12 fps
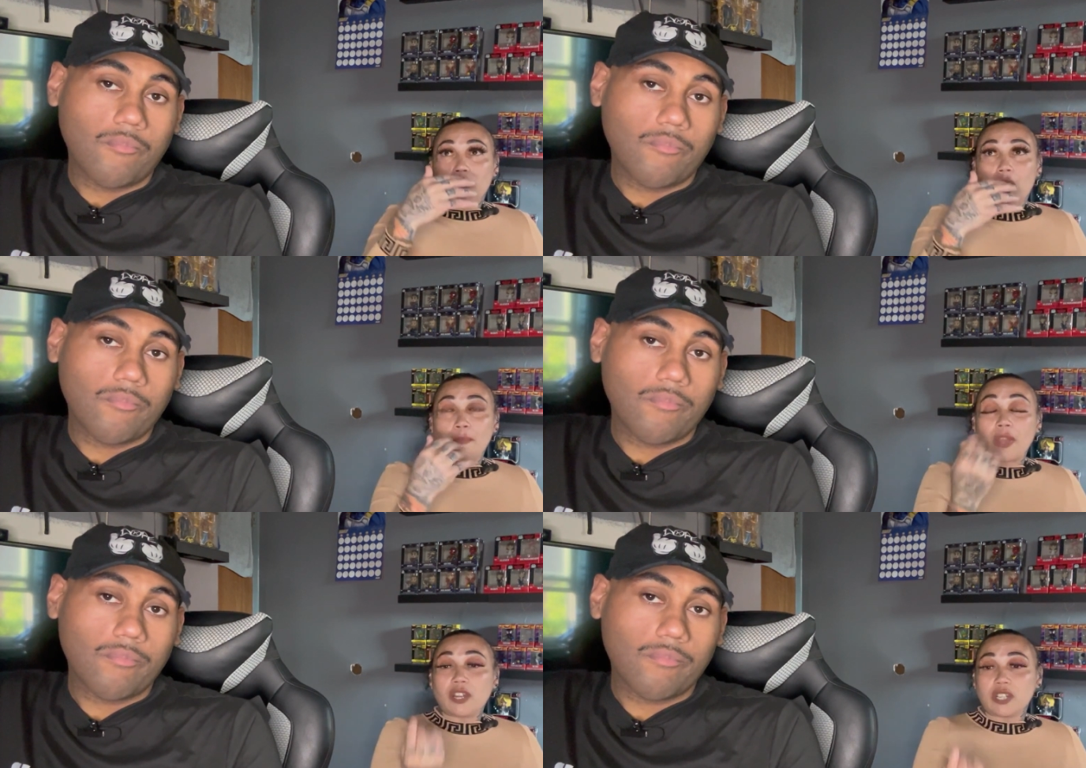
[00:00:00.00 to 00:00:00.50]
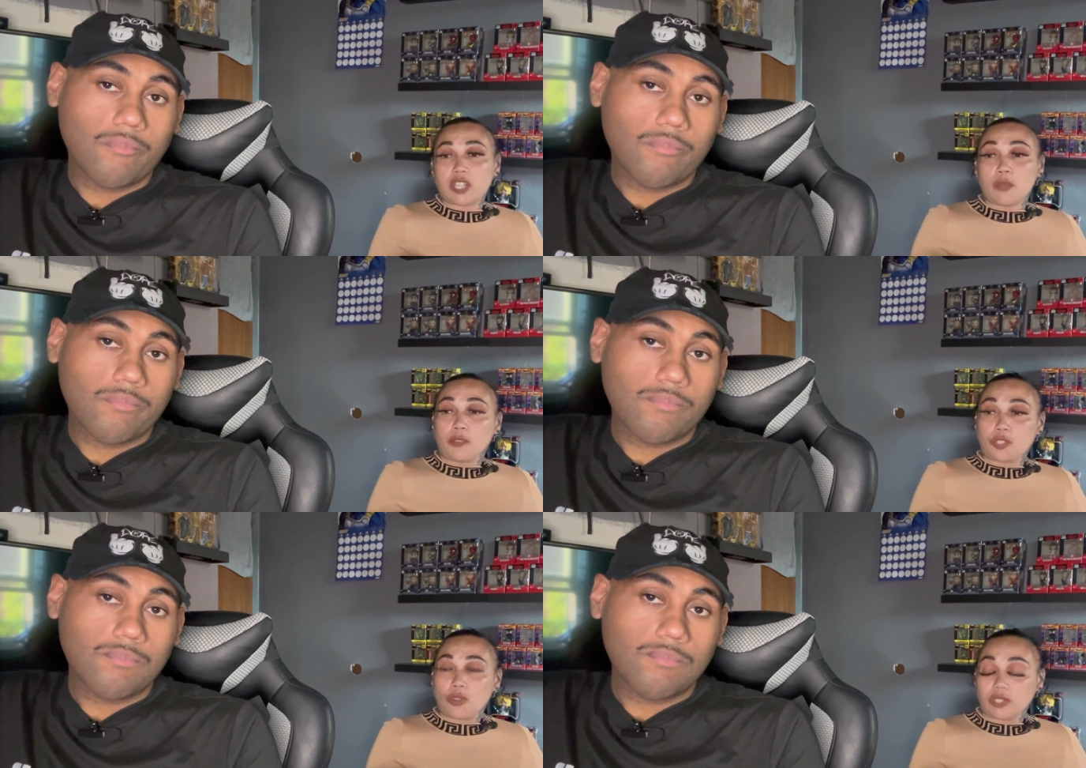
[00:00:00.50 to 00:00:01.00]
Speaker 1: I'm not gonna say
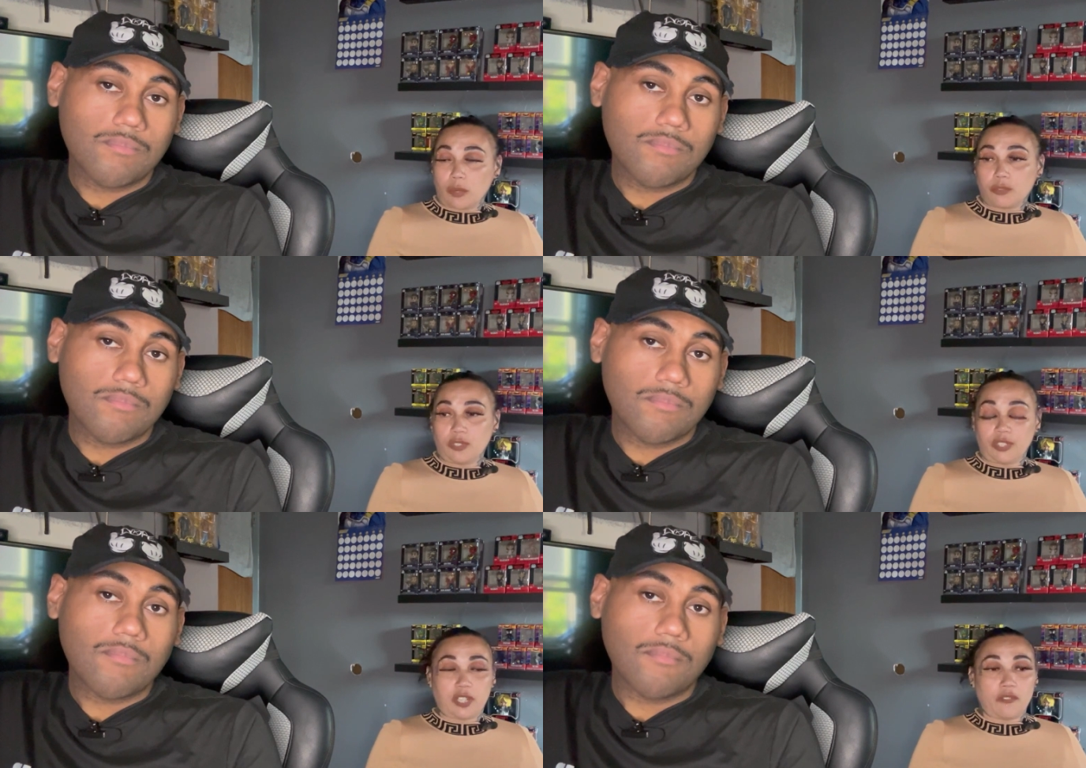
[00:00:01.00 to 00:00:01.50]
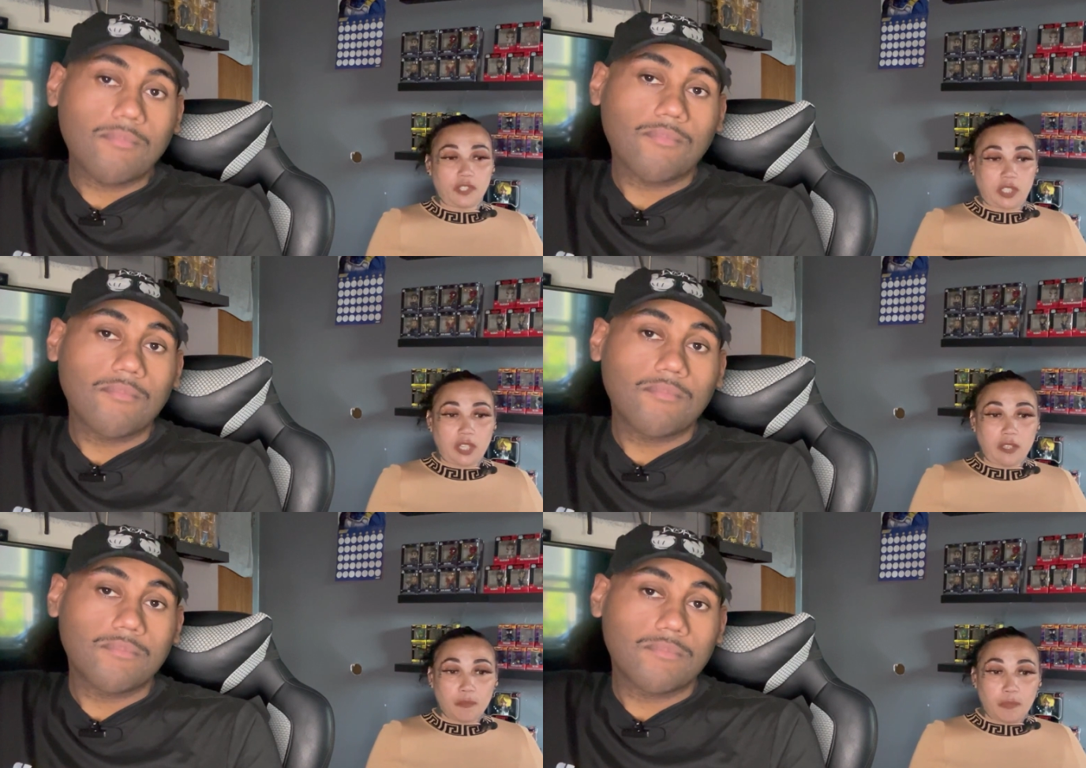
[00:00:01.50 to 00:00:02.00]
mature because I was only
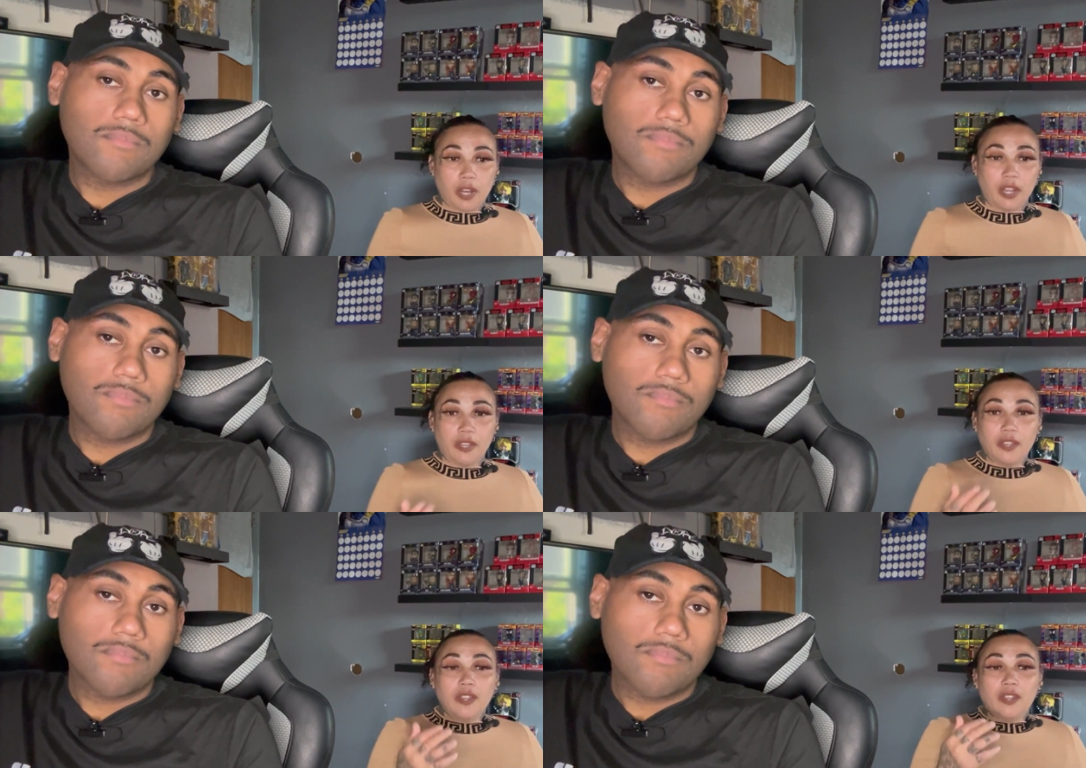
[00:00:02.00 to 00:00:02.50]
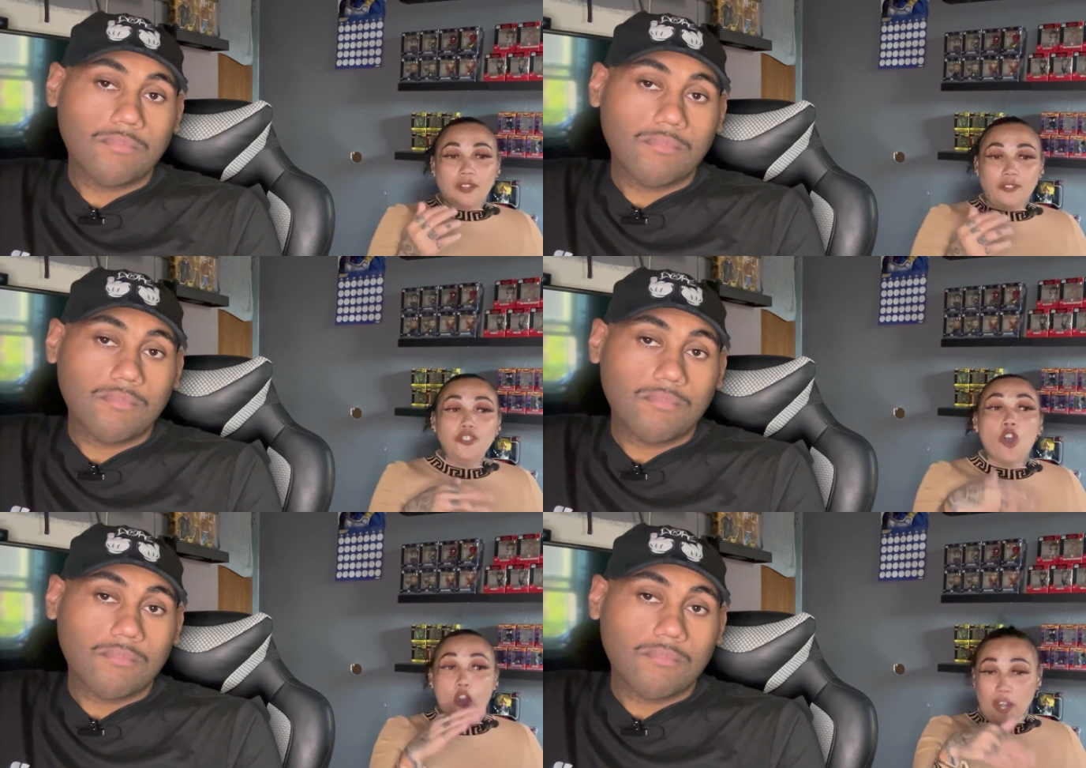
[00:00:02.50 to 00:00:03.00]
17, but
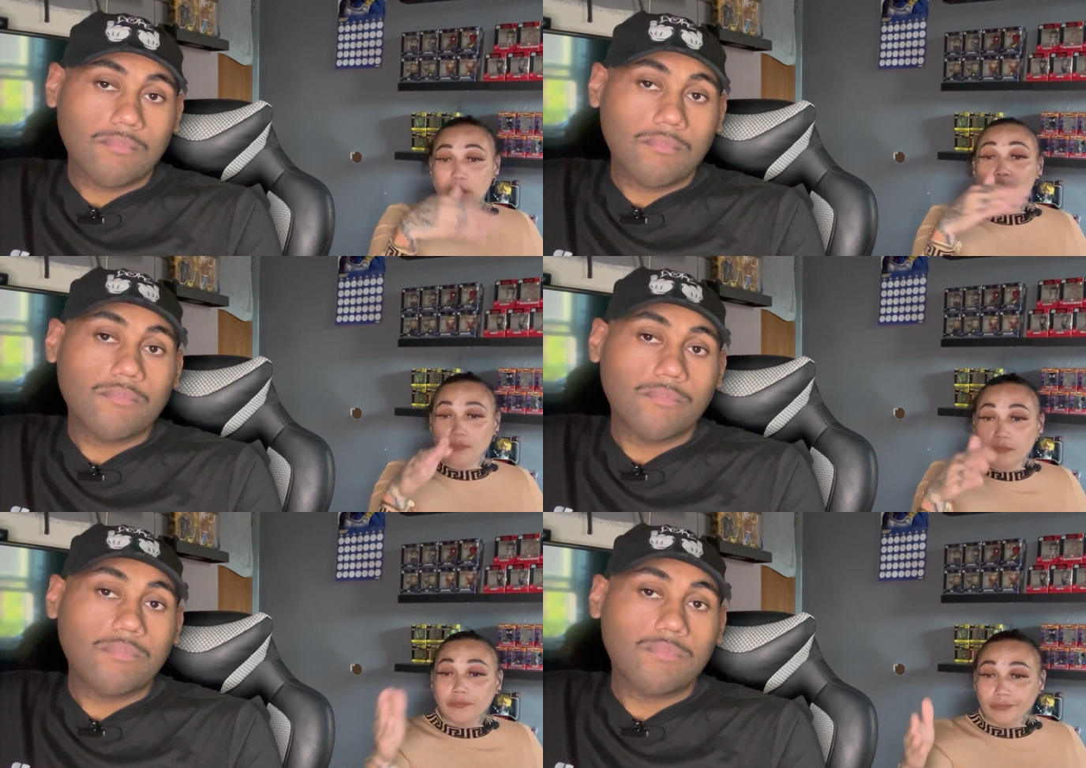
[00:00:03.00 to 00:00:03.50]
knowing